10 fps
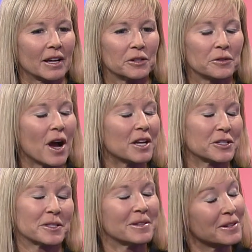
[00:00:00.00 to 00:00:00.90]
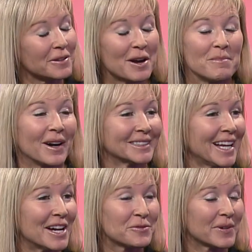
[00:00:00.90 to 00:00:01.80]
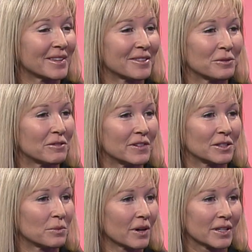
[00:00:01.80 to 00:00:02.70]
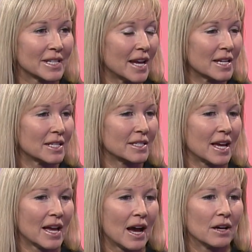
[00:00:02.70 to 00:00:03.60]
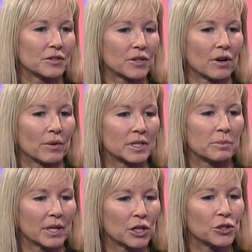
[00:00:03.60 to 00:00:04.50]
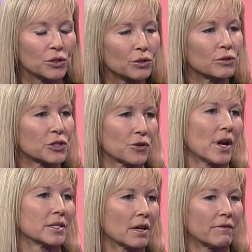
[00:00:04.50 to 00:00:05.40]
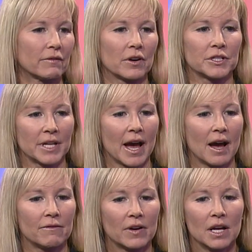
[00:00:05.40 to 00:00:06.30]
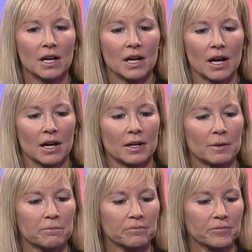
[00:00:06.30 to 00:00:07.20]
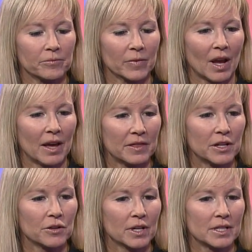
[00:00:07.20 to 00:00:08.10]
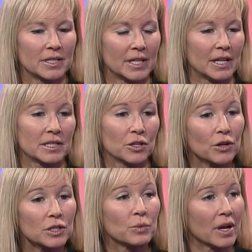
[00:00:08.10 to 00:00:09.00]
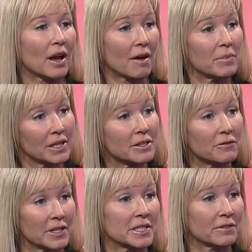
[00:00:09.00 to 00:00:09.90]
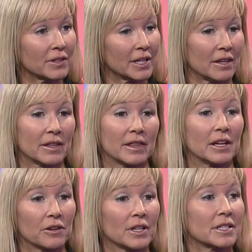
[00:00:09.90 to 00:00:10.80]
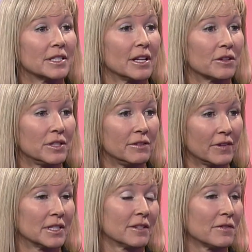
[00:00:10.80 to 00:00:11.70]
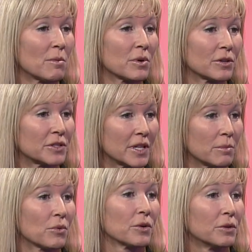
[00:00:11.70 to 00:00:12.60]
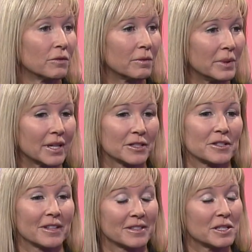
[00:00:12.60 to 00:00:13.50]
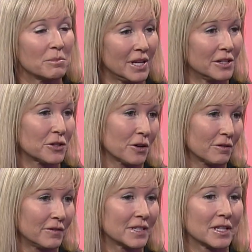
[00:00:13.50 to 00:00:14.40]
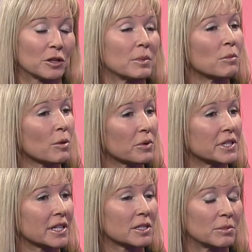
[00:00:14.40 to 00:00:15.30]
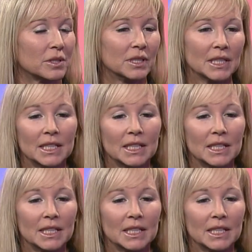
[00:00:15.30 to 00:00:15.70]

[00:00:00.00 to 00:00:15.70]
you're not bogged down with field work day in and day out. So it's been a huge stress off of our staff. I think you're going to see, as good as we have been defensively, I think you're going to see our defensive numbers improve, because to me, turf is a little bit more predictable.